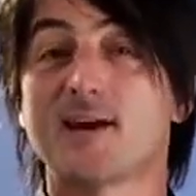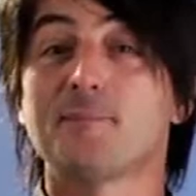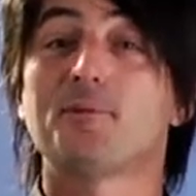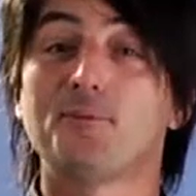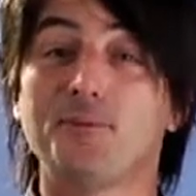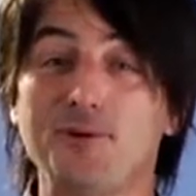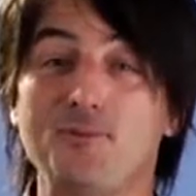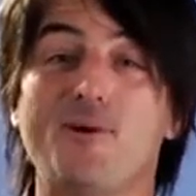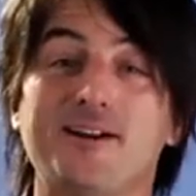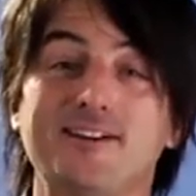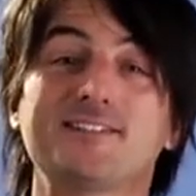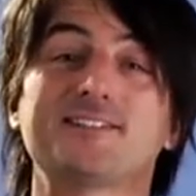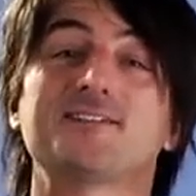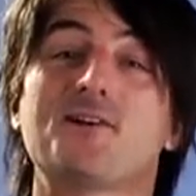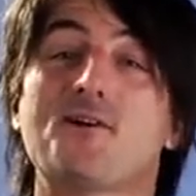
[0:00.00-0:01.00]
but we wanted
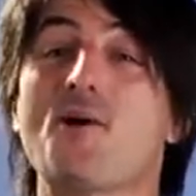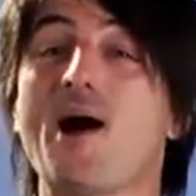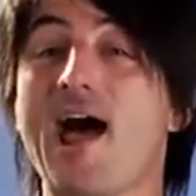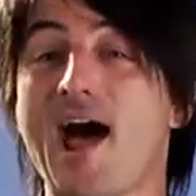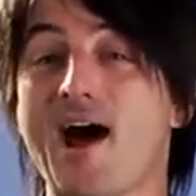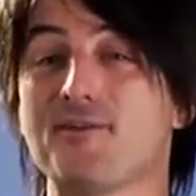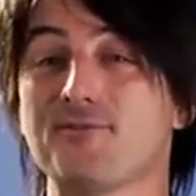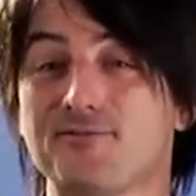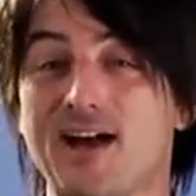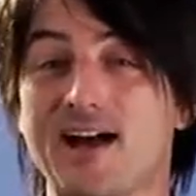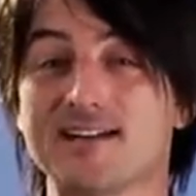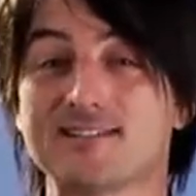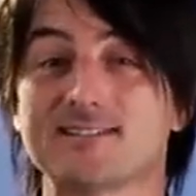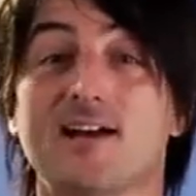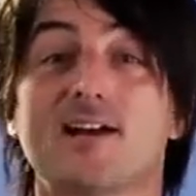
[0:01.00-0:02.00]
to know how
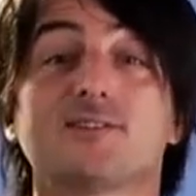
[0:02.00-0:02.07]
fast,